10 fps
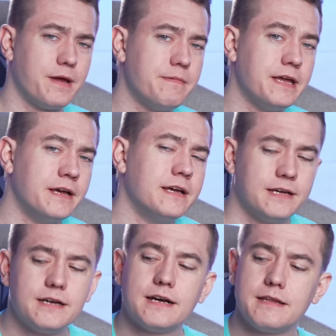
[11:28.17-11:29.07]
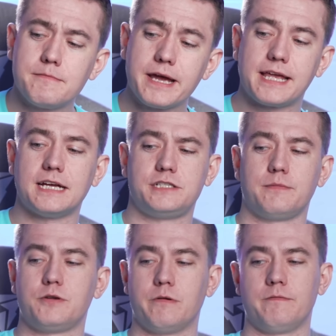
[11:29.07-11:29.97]
Maybe uh, it might catch
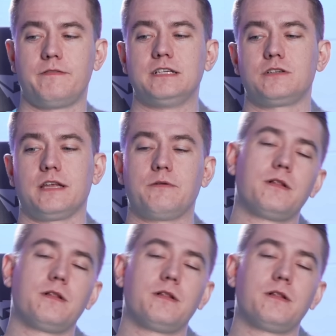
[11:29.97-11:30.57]
up to them eventually.